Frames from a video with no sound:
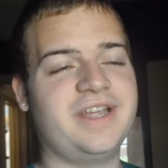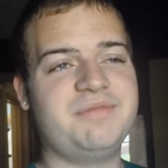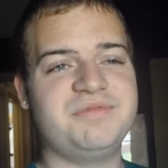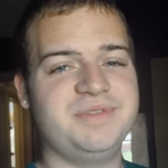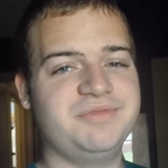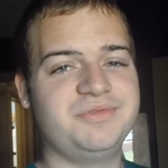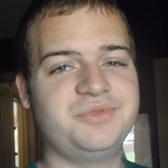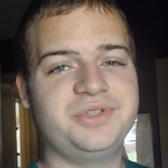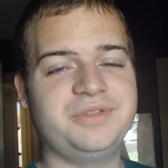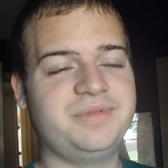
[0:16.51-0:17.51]
I'm going to be
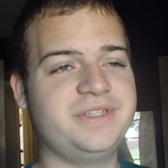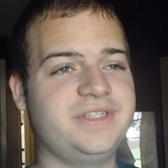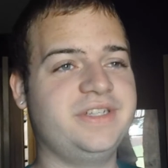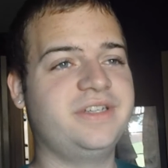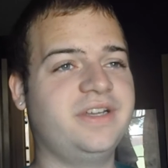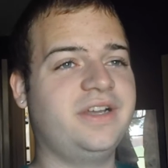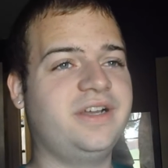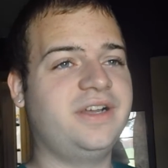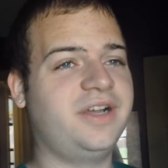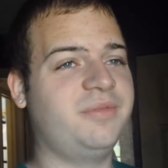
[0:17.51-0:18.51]
really busy.
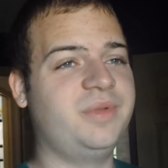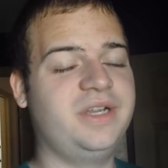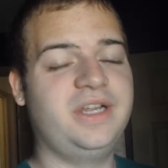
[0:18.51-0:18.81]
Um,